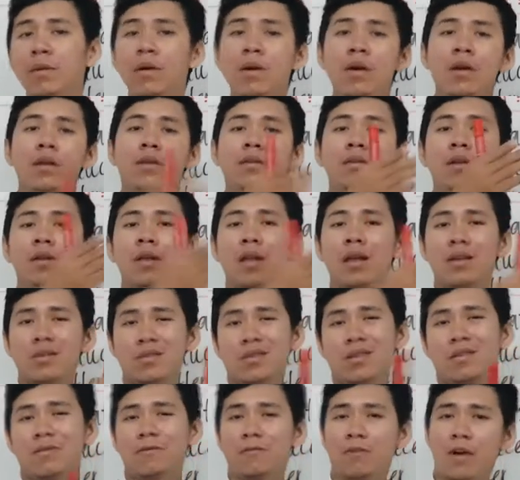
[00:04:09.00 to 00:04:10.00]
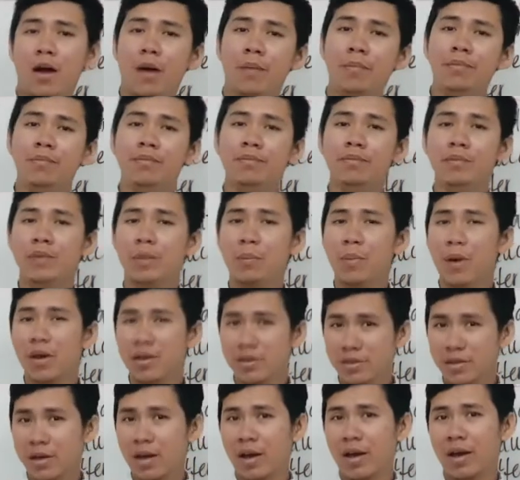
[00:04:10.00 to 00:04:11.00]
the lesson from the
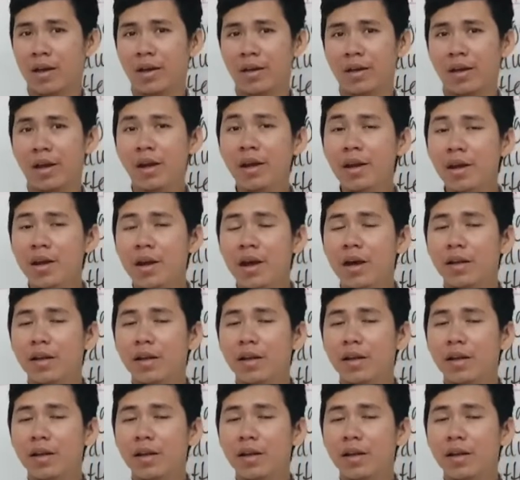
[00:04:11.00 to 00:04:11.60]
backside, okay?